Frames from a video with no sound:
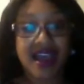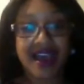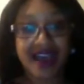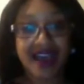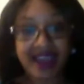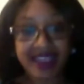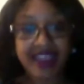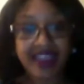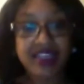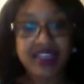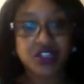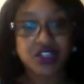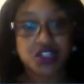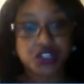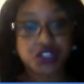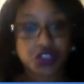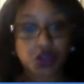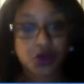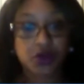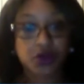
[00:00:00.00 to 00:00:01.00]
I can
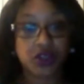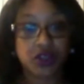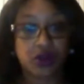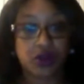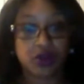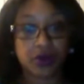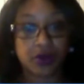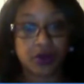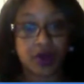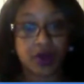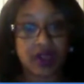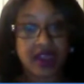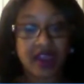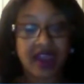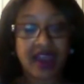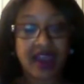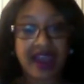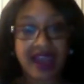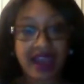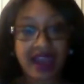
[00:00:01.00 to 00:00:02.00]
show you
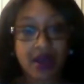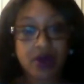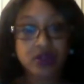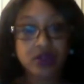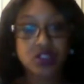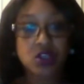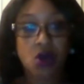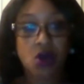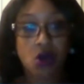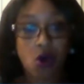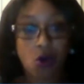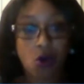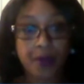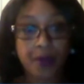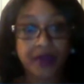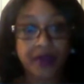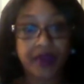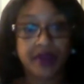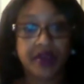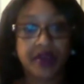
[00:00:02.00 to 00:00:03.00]
how to
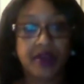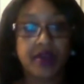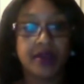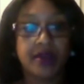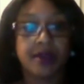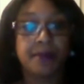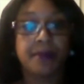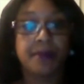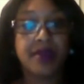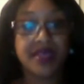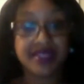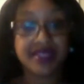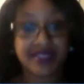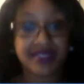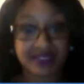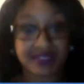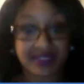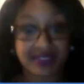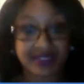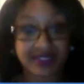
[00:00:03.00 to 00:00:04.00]
open a
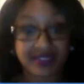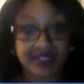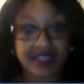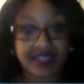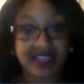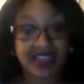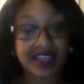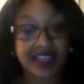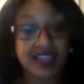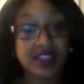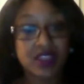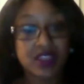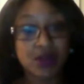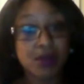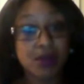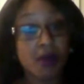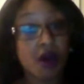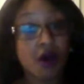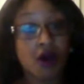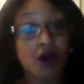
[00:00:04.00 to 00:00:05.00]
business in the
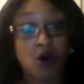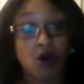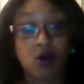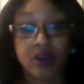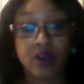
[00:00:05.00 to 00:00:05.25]
mall,